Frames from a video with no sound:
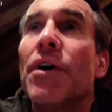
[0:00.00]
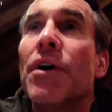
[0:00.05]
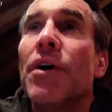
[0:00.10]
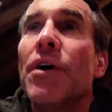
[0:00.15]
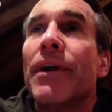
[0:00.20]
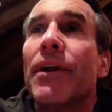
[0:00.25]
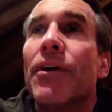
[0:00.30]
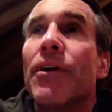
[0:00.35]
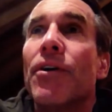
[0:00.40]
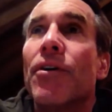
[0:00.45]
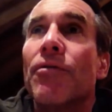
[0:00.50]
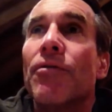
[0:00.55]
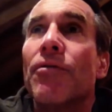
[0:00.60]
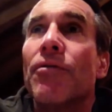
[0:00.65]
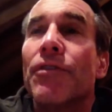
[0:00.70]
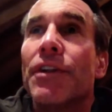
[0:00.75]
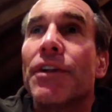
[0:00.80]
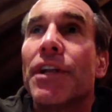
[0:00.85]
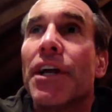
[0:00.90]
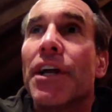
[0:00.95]
you
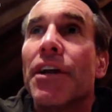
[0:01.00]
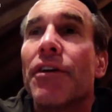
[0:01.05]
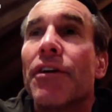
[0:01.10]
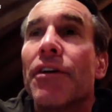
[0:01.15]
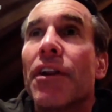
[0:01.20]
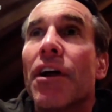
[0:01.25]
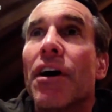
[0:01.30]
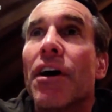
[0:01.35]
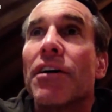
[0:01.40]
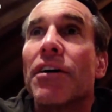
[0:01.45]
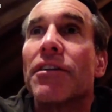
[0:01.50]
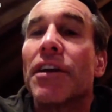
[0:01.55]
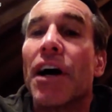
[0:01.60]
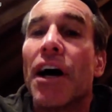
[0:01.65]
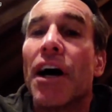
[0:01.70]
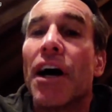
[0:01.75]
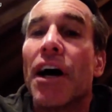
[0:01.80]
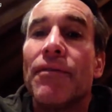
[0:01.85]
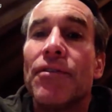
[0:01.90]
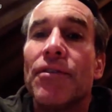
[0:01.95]
haven't been home for dinner
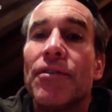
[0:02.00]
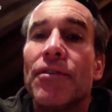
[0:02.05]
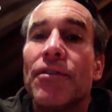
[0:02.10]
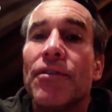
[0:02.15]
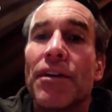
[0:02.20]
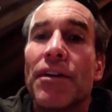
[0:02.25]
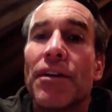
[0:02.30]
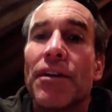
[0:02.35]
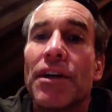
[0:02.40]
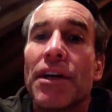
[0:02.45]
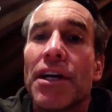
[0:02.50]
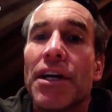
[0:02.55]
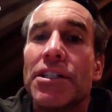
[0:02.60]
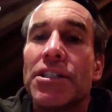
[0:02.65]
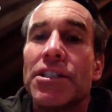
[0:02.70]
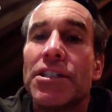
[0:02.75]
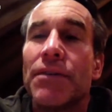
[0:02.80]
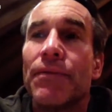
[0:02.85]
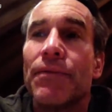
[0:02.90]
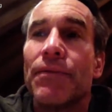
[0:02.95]
in a long time, so
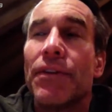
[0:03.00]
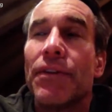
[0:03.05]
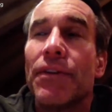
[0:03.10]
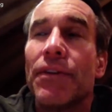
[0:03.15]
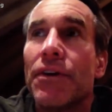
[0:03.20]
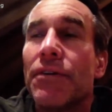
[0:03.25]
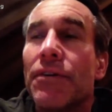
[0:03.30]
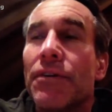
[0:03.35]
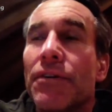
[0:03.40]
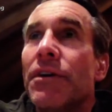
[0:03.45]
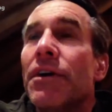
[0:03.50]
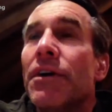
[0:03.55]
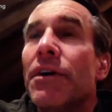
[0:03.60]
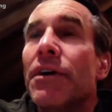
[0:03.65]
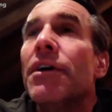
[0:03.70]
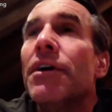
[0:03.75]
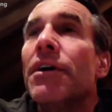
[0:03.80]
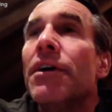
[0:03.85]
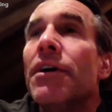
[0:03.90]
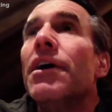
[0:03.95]
I wanted to catch up
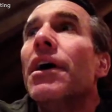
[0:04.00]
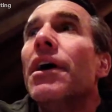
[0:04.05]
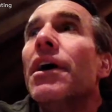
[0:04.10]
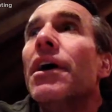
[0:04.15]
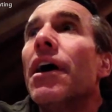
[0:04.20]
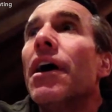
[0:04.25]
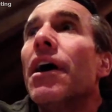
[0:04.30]
with you.